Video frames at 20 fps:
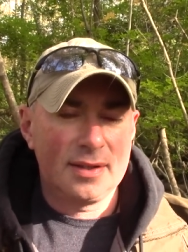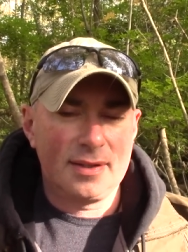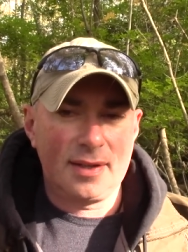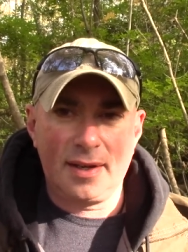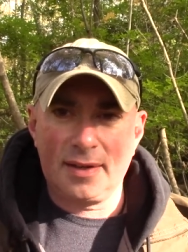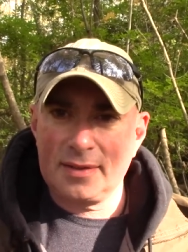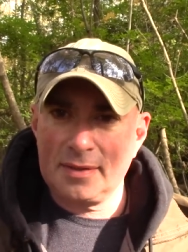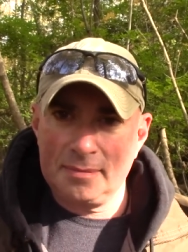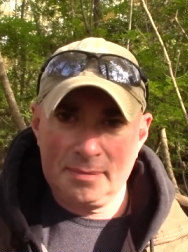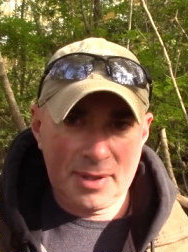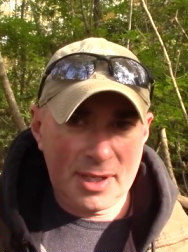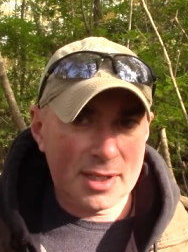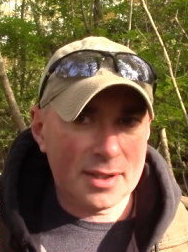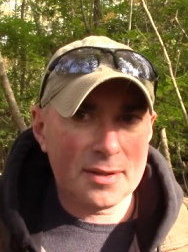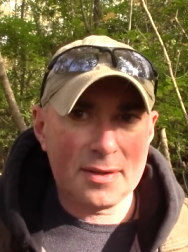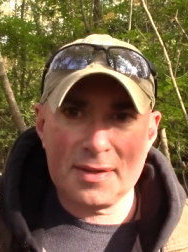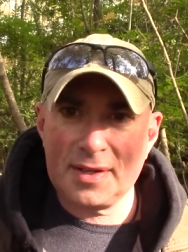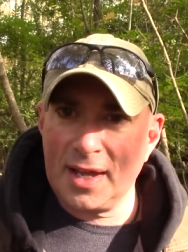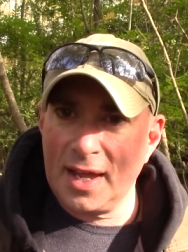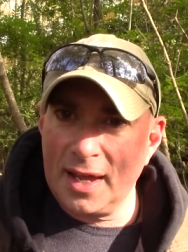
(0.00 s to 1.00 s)
doesn't mean
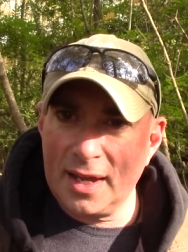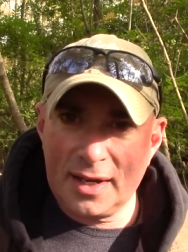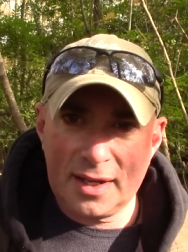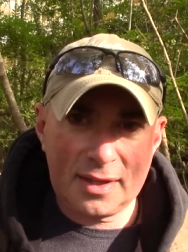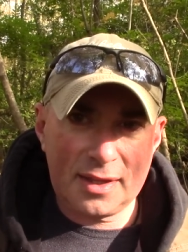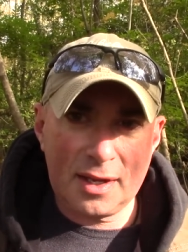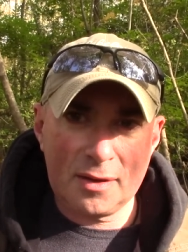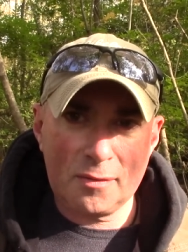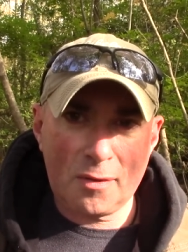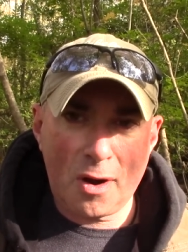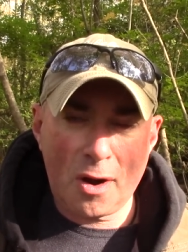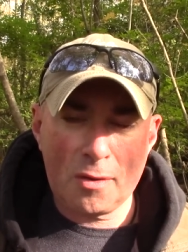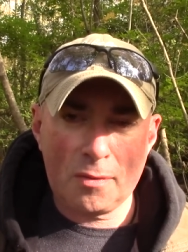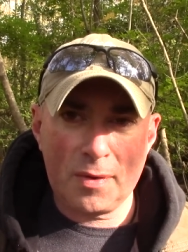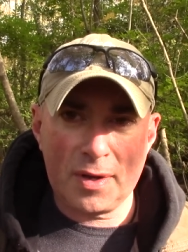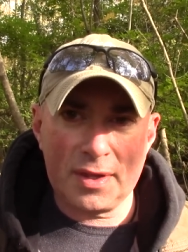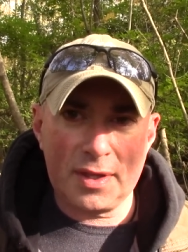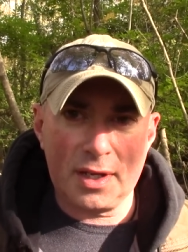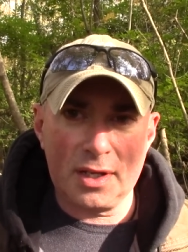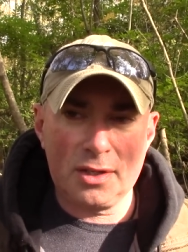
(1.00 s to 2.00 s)
there's anything wrong
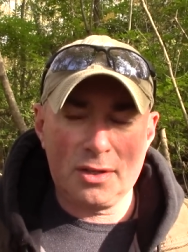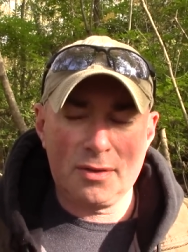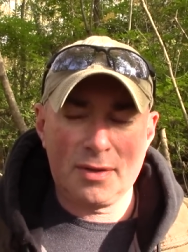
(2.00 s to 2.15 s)
with it.